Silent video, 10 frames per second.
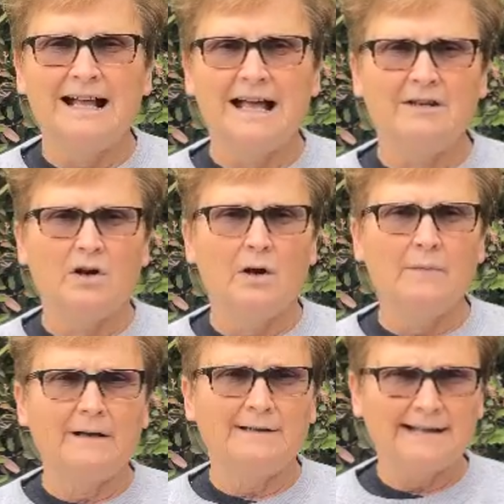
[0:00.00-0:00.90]
And
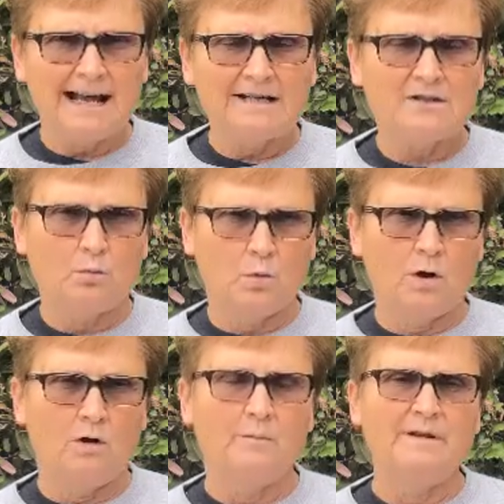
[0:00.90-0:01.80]
on the last
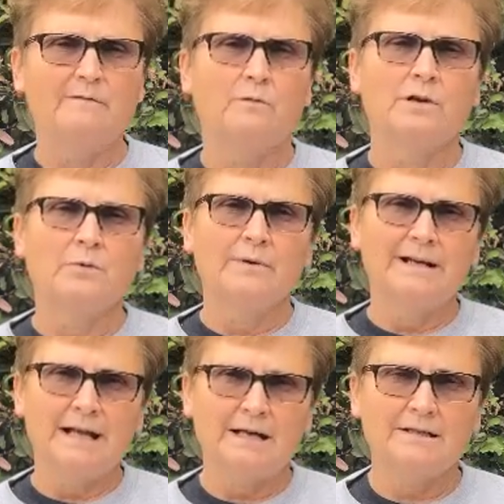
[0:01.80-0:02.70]
wall before you
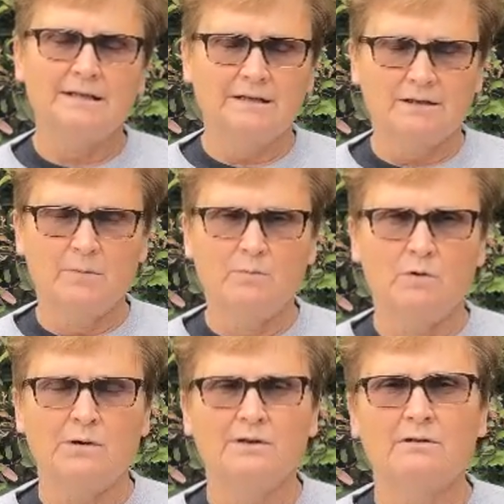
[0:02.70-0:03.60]
would exit the
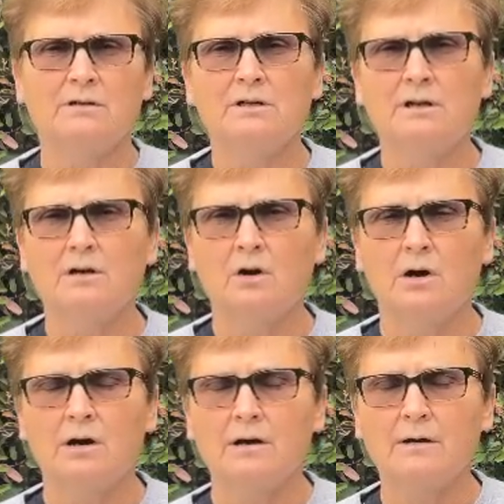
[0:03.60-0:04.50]
memorial
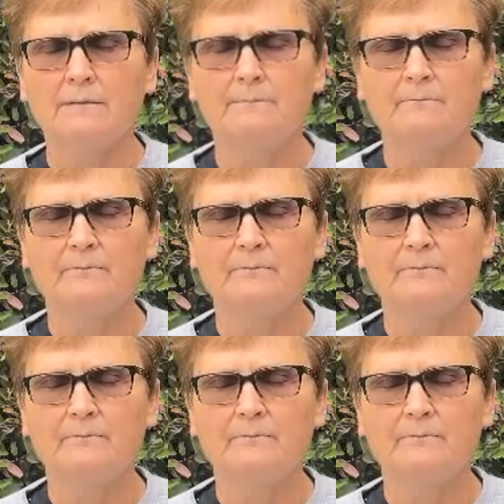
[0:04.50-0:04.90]
are